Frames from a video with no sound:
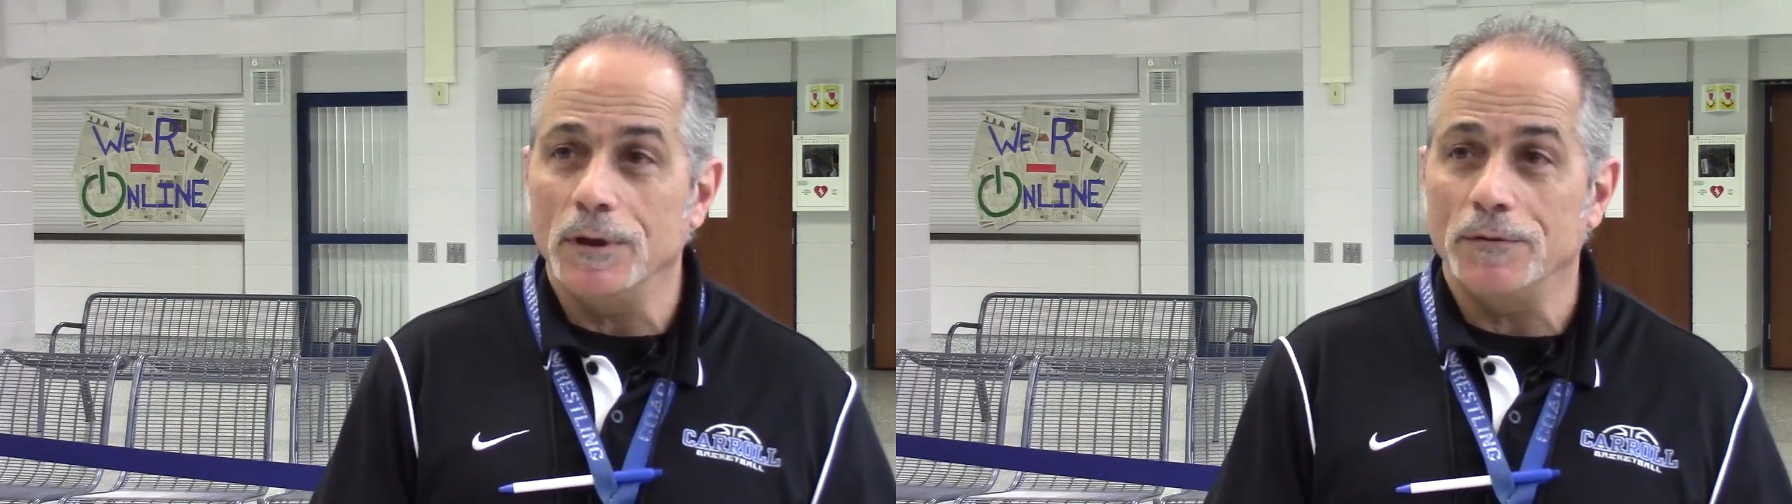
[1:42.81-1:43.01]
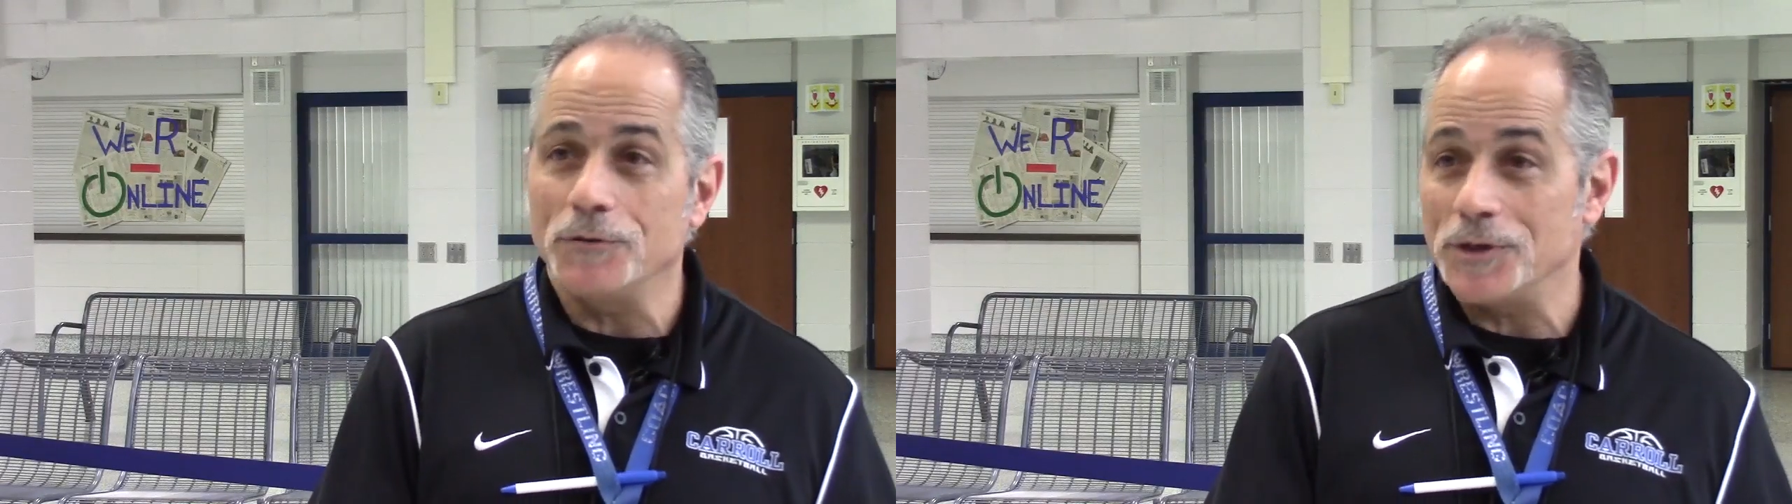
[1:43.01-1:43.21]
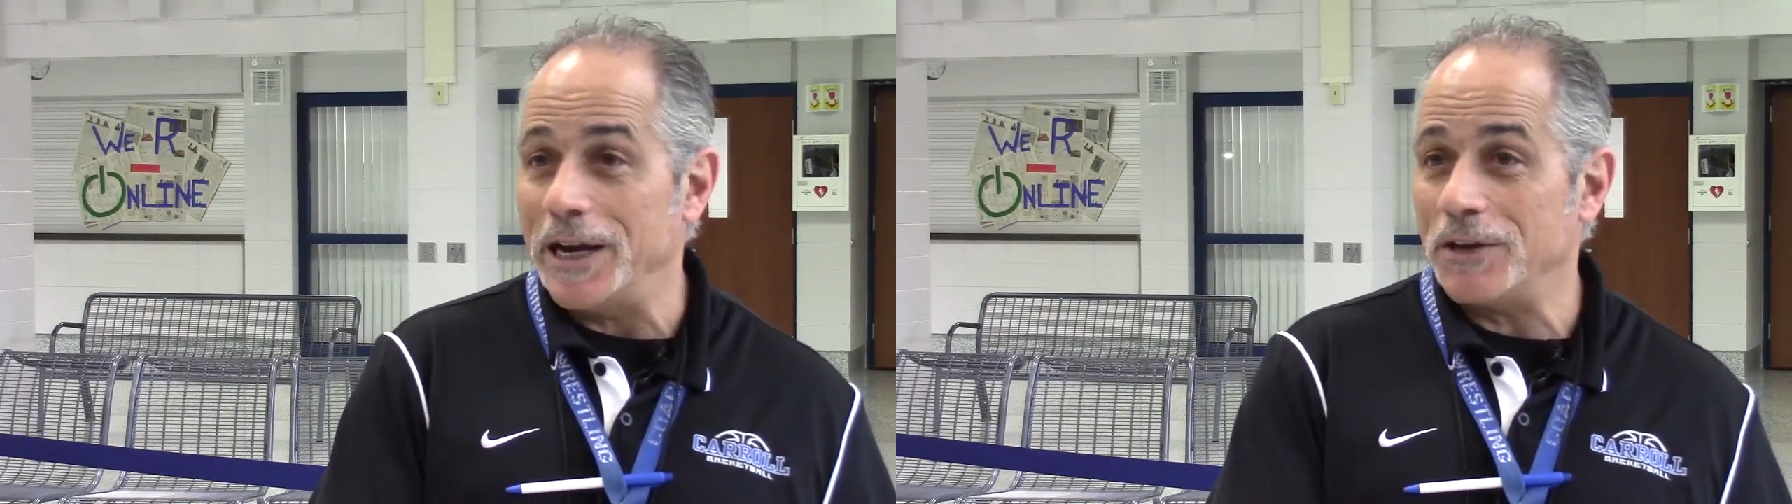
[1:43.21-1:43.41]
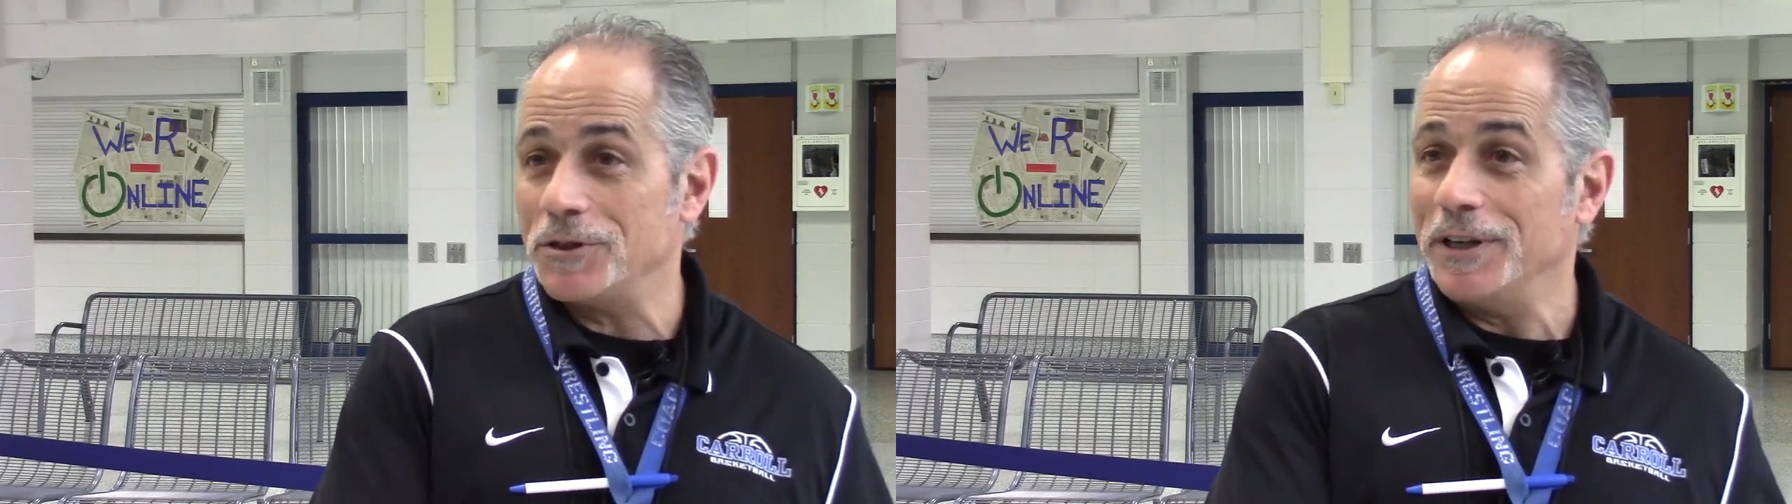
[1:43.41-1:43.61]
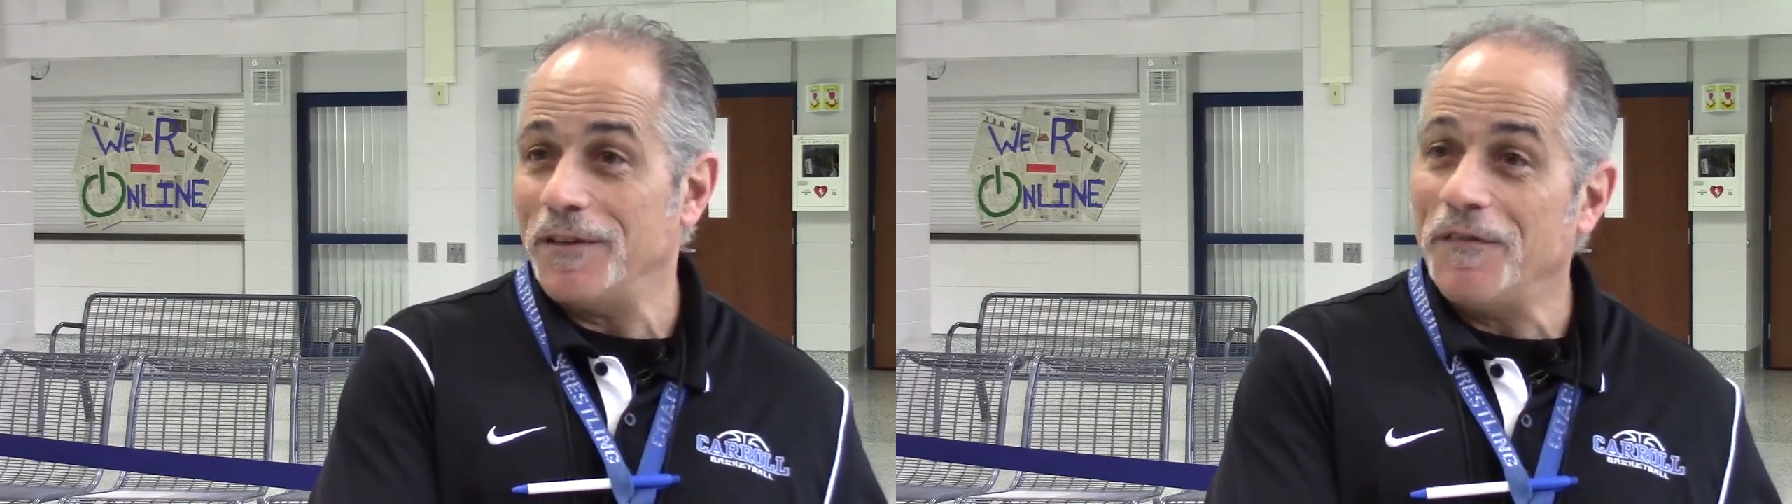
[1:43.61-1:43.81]
if there's an,
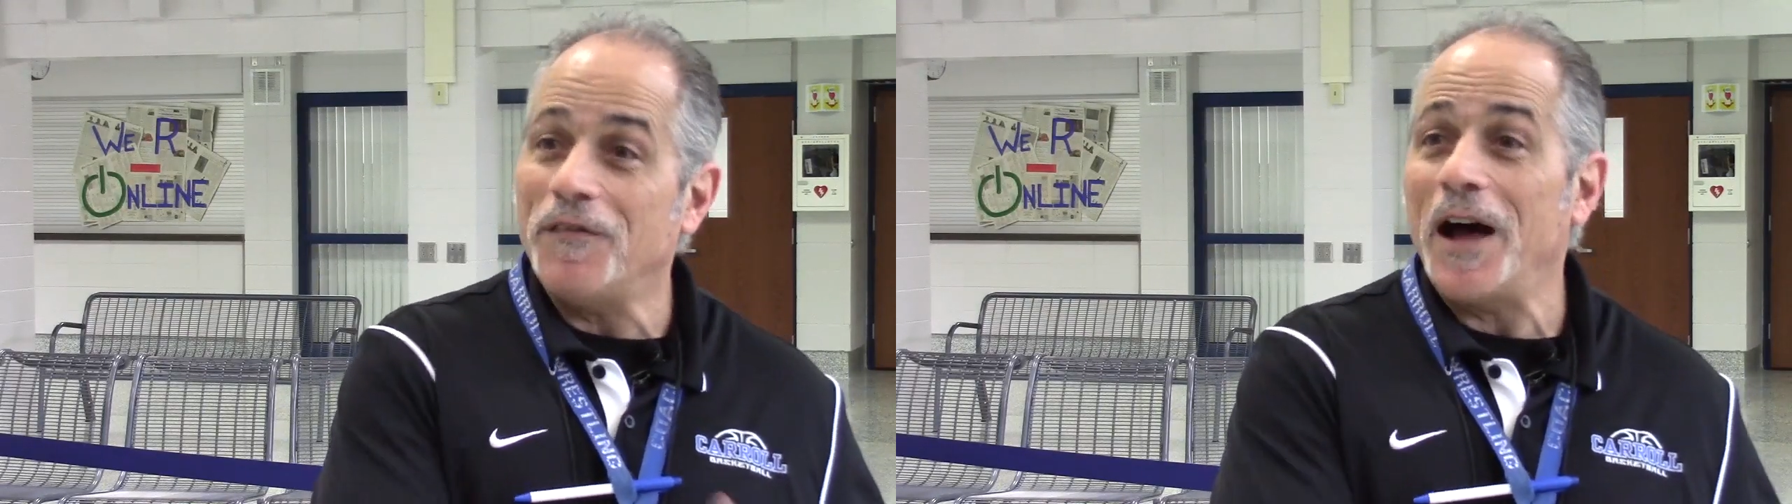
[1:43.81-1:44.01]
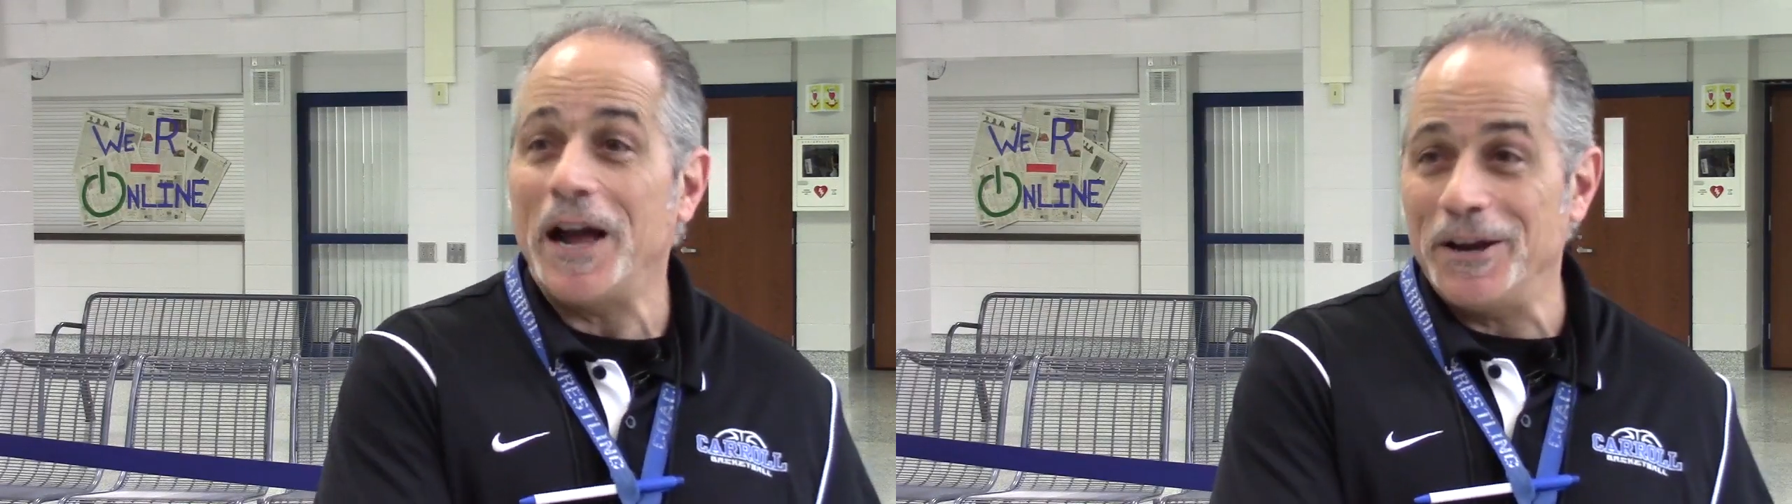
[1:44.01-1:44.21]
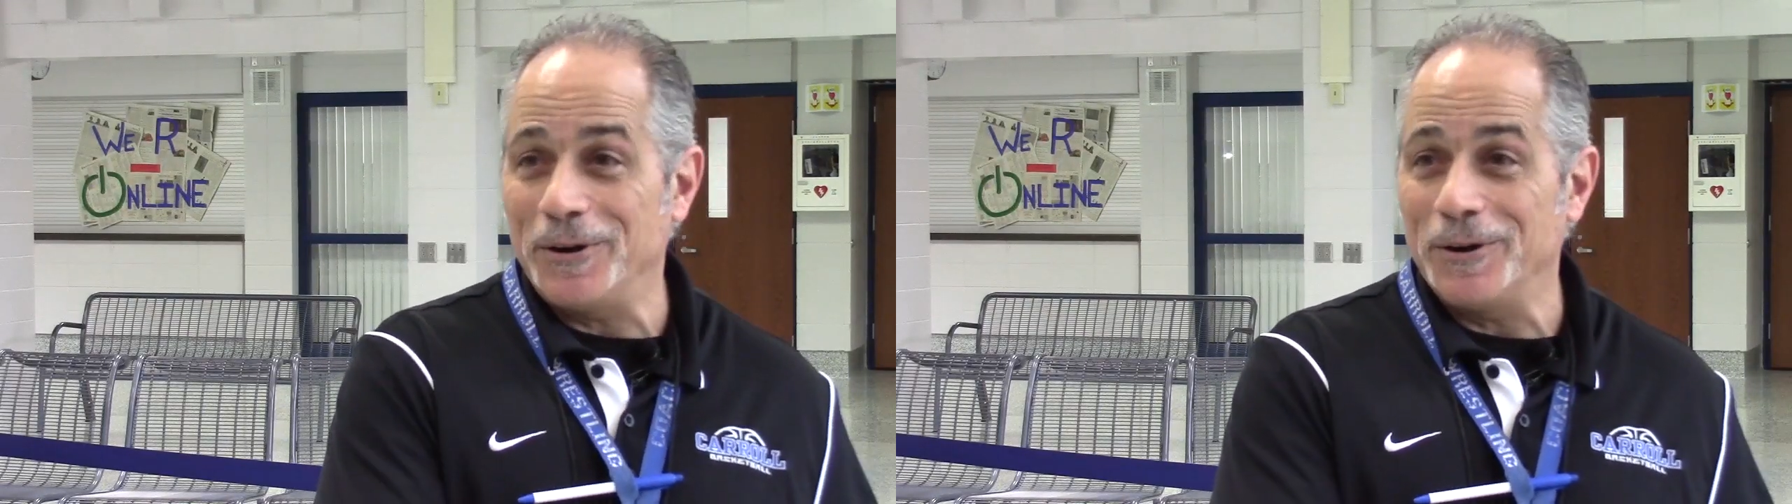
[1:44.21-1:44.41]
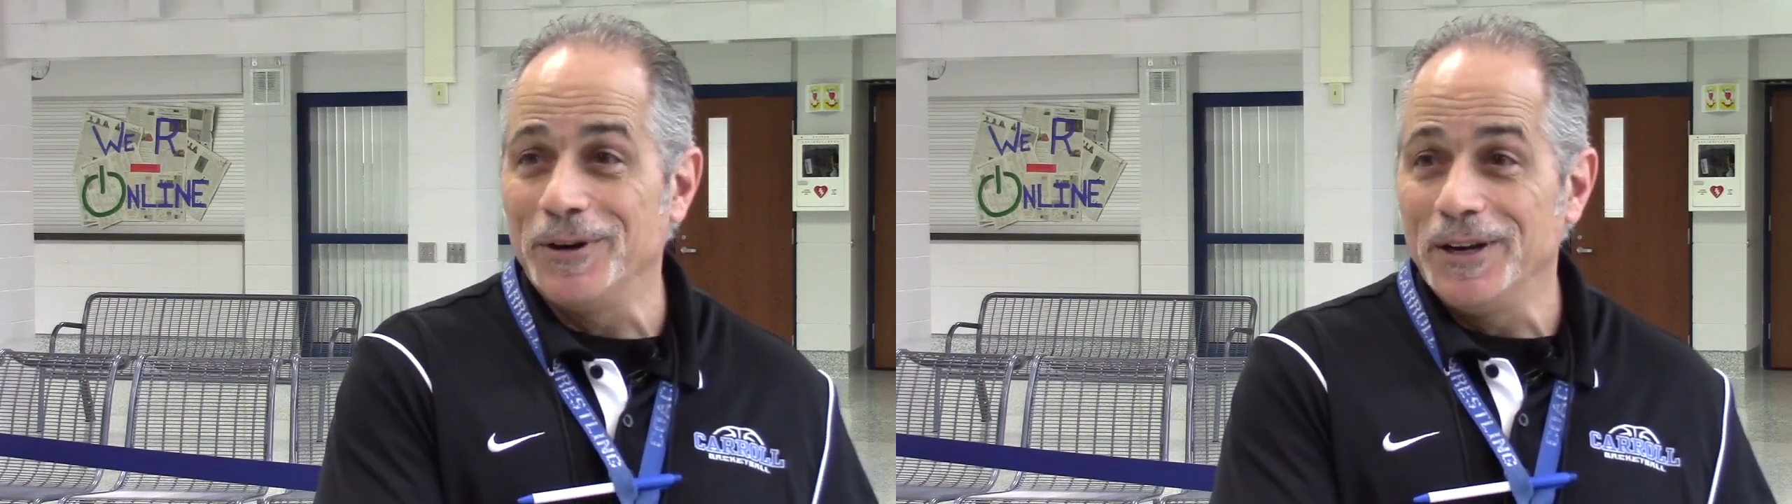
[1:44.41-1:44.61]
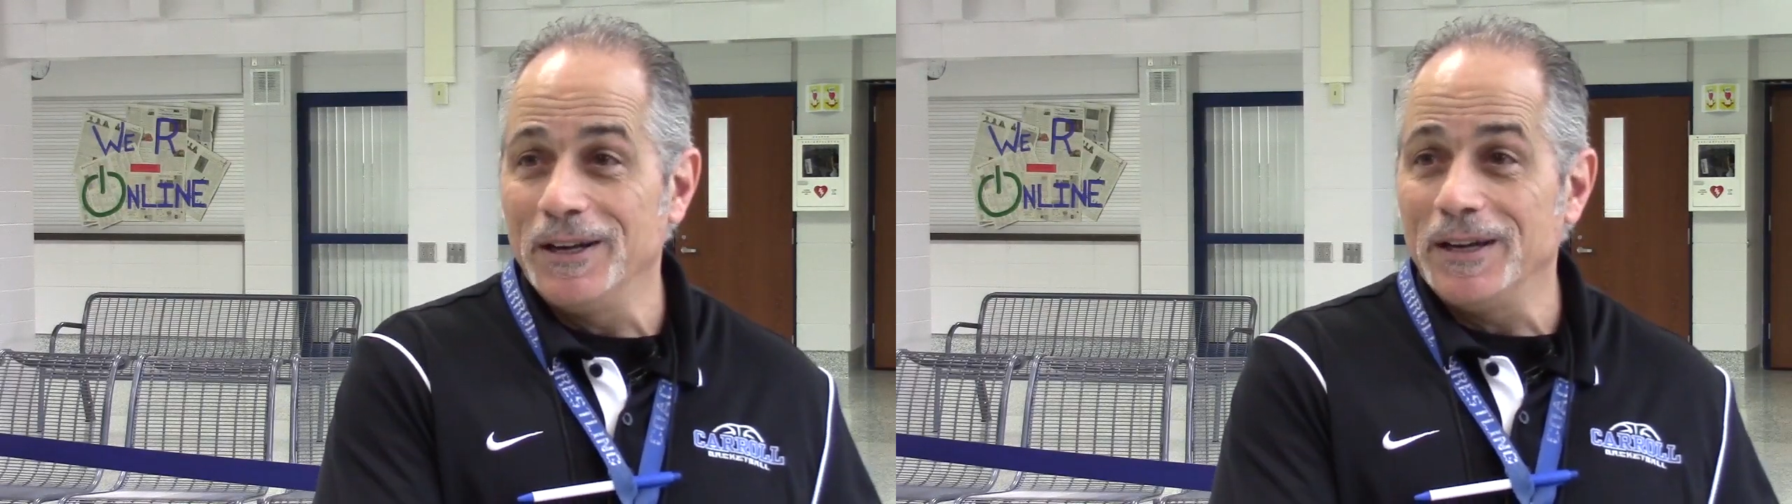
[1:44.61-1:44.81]
actually a fire